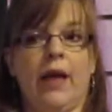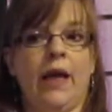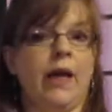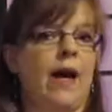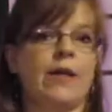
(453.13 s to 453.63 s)

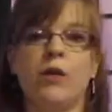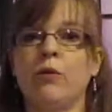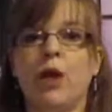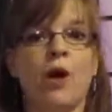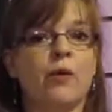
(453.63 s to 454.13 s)
and I
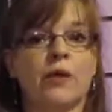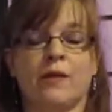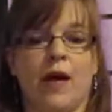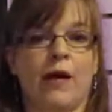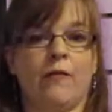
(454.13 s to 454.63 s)
don't know the
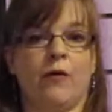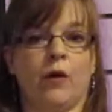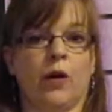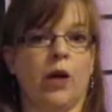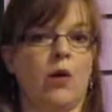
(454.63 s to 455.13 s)
sign
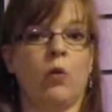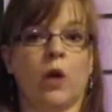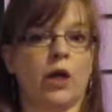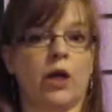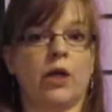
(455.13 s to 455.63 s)
for a
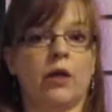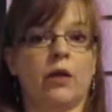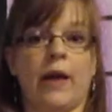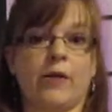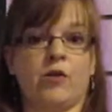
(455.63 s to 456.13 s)
word
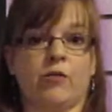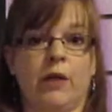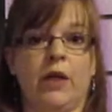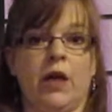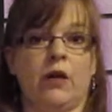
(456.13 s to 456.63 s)
like
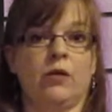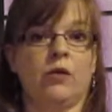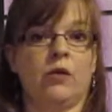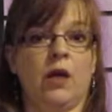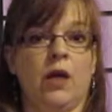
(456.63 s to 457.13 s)

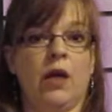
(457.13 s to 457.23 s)
Doritos,